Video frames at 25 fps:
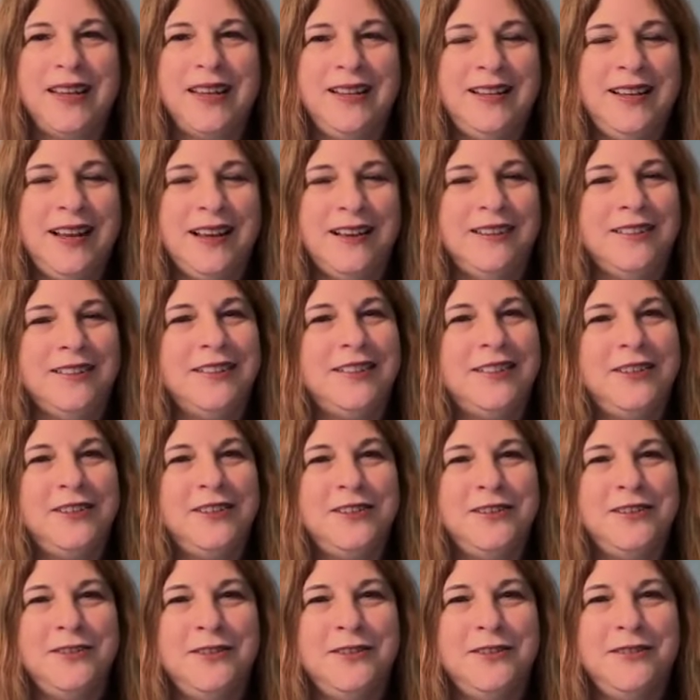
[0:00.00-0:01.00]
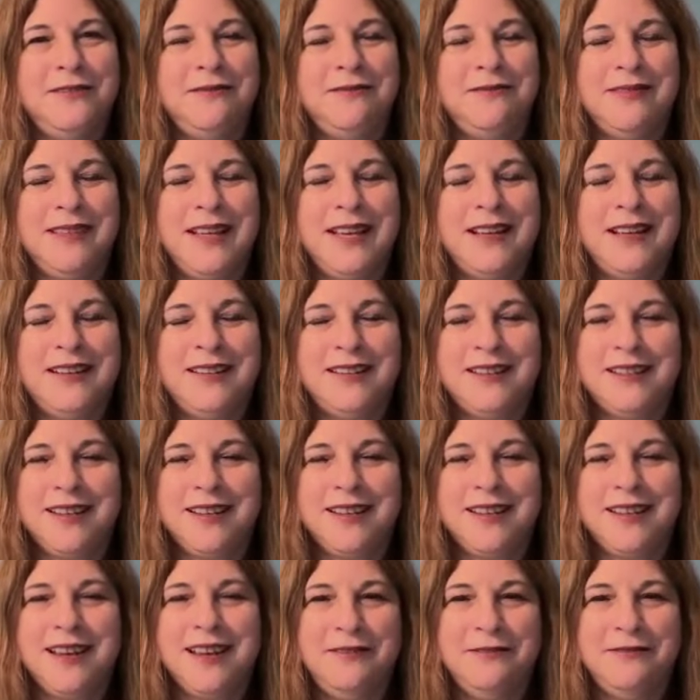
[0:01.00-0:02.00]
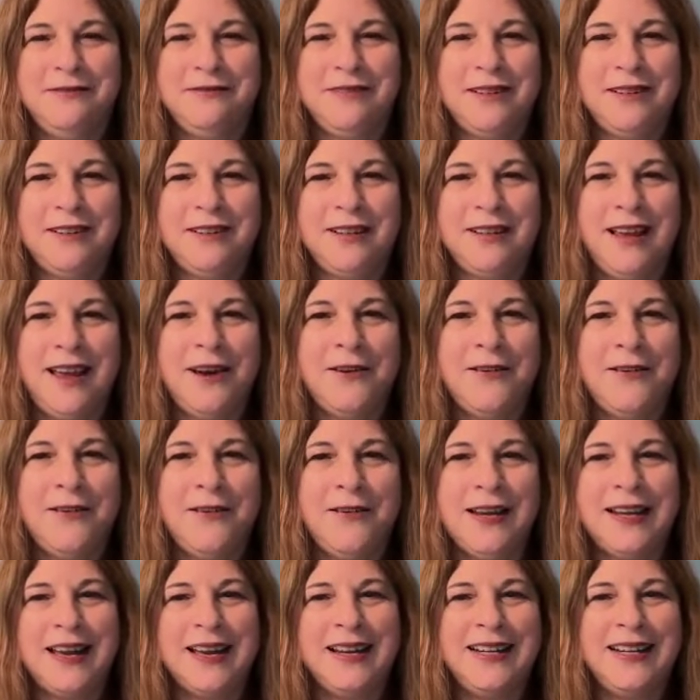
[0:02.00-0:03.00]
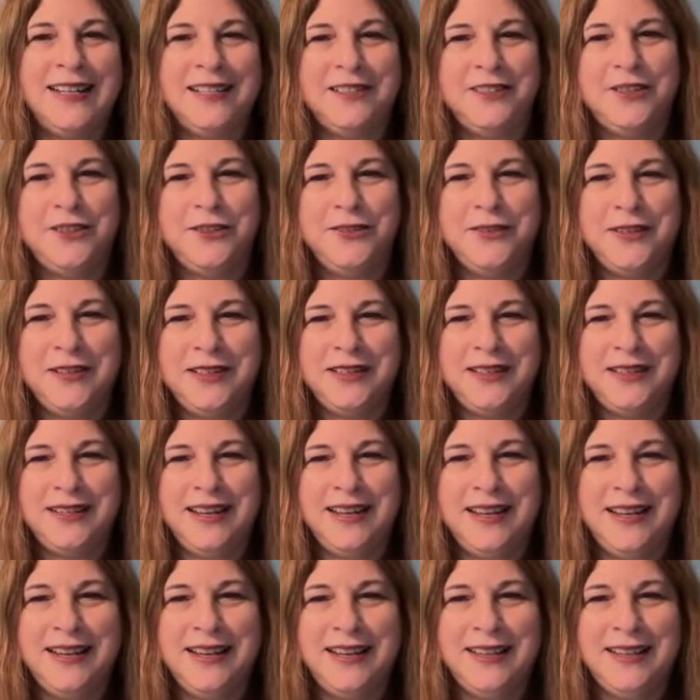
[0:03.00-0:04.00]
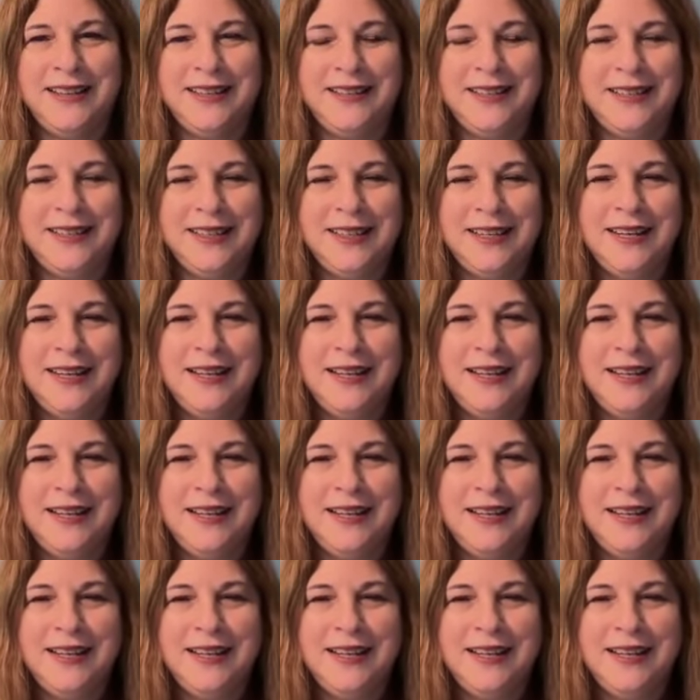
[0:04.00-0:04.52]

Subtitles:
yeah, so that's kind of how I got into it, and